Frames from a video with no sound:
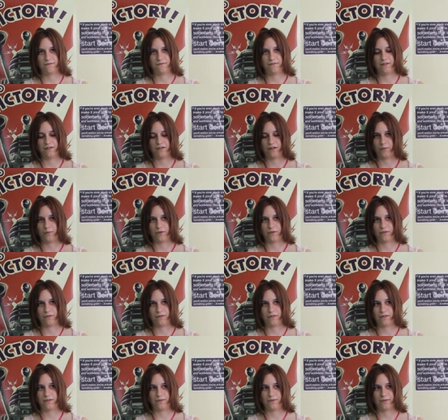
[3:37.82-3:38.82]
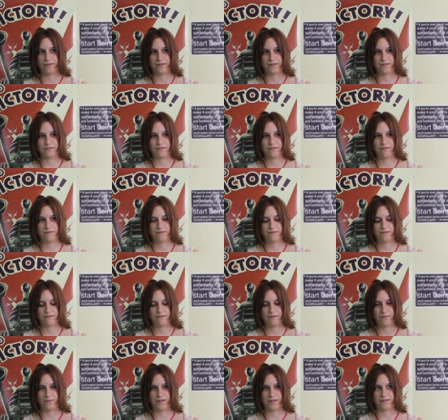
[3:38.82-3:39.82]
phenomenal. It was
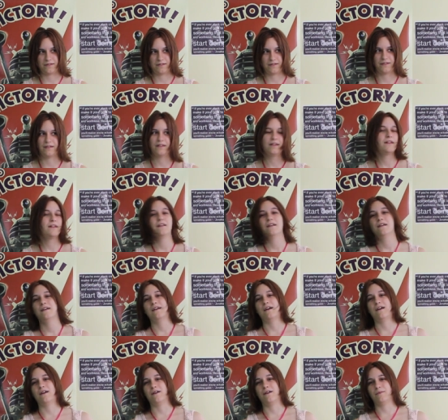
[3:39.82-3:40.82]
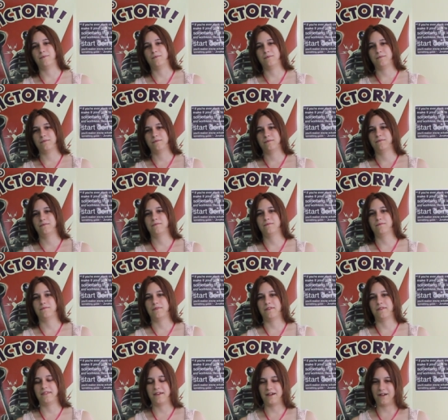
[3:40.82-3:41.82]
amazing. Um,
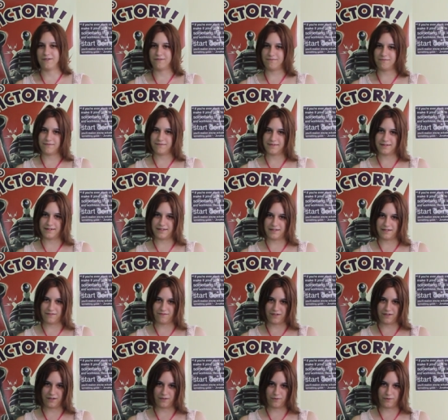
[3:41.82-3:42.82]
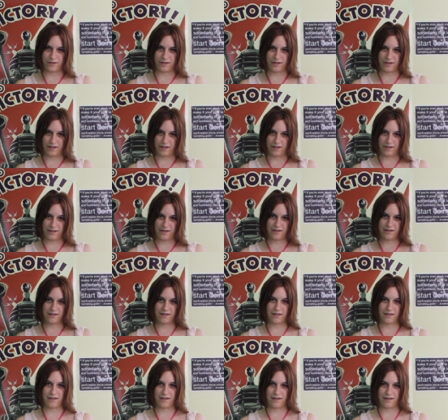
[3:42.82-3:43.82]
without giving away
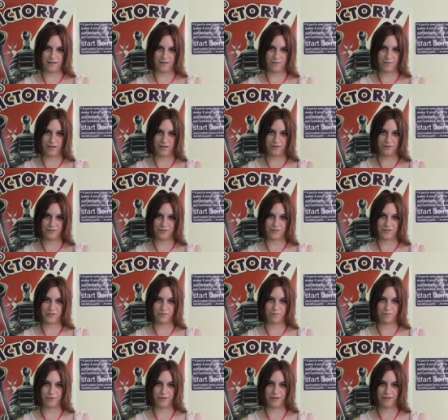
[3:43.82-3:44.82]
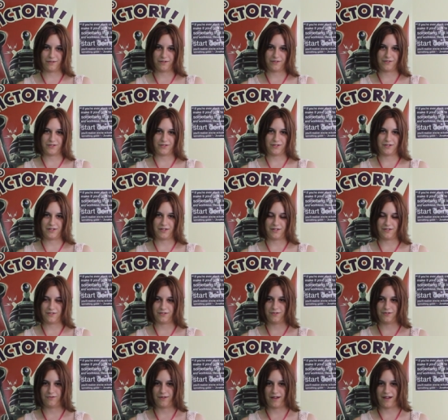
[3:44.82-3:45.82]
any major spoilers in
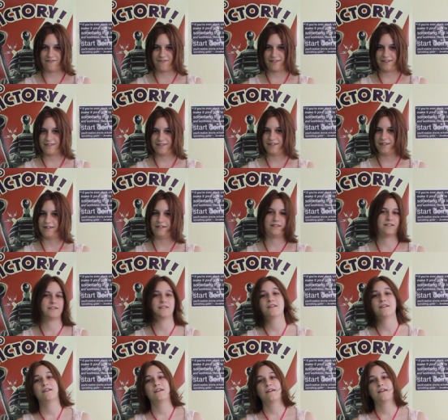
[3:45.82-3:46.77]
case you haven't seen it,